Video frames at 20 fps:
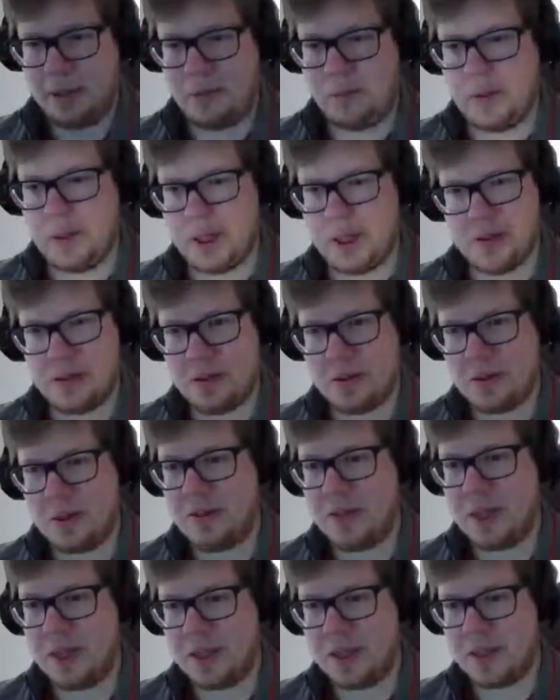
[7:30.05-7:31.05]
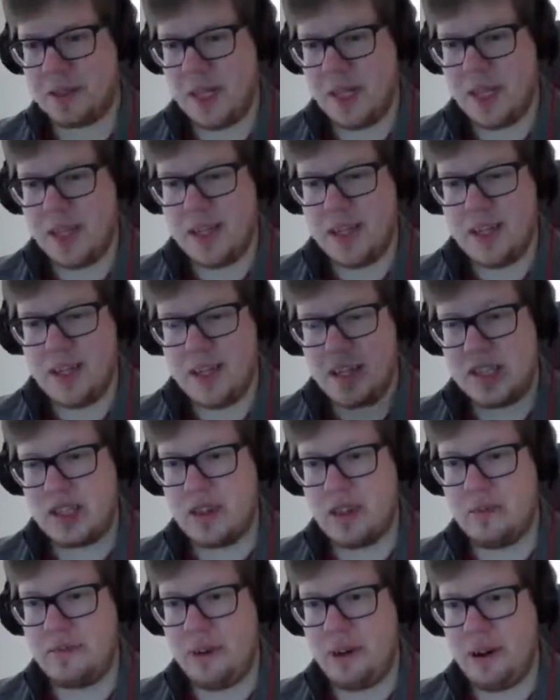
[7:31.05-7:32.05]
fishes or something like that. And
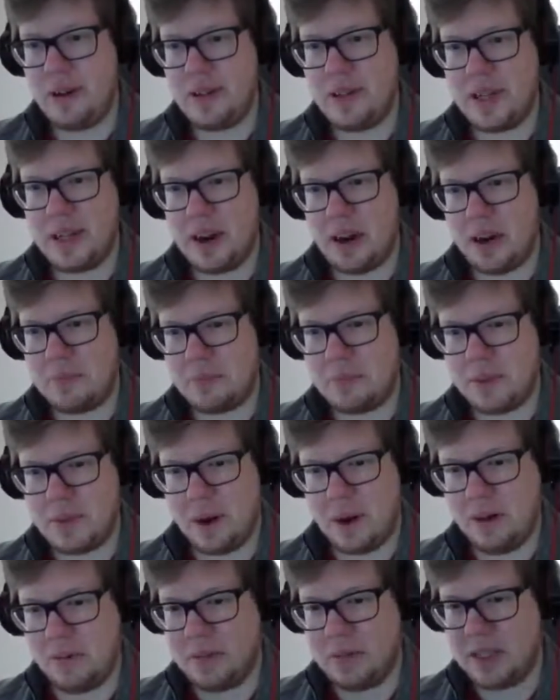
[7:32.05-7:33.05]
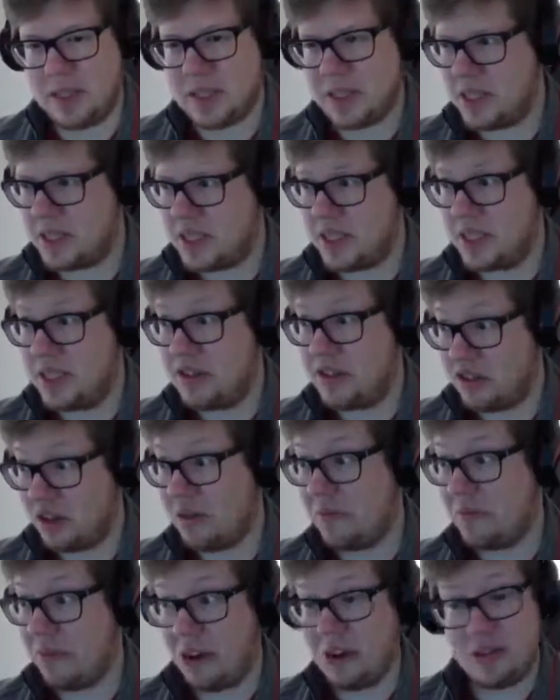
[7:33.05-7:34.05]
so far, they are pretty harmless.
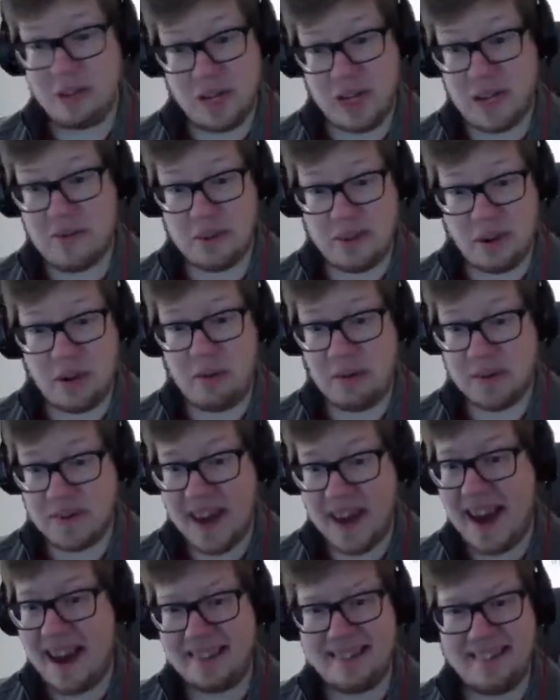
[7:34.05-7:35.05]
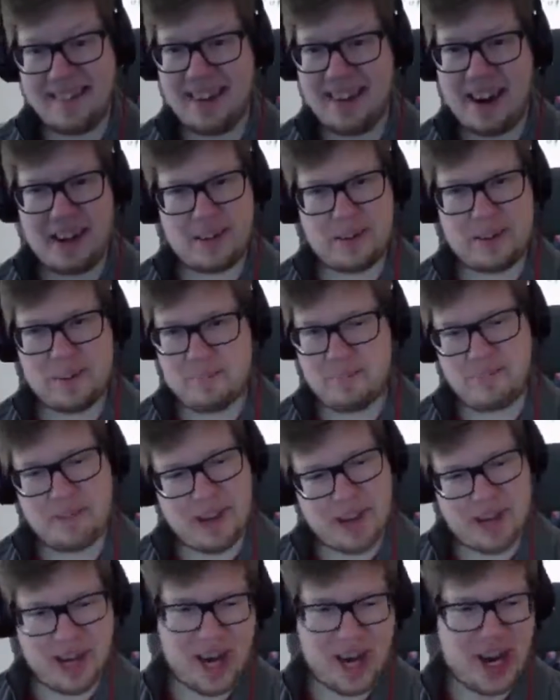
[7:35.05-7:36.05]
So far, you never know when they alien like.
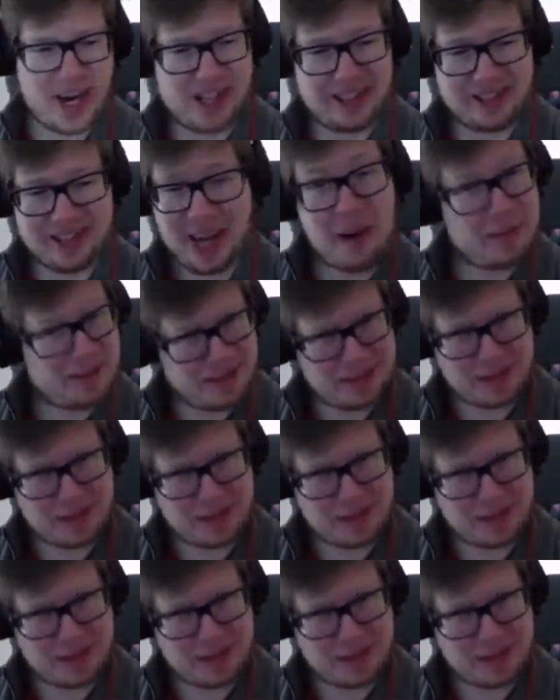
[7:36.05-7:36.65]
Aha, now it's a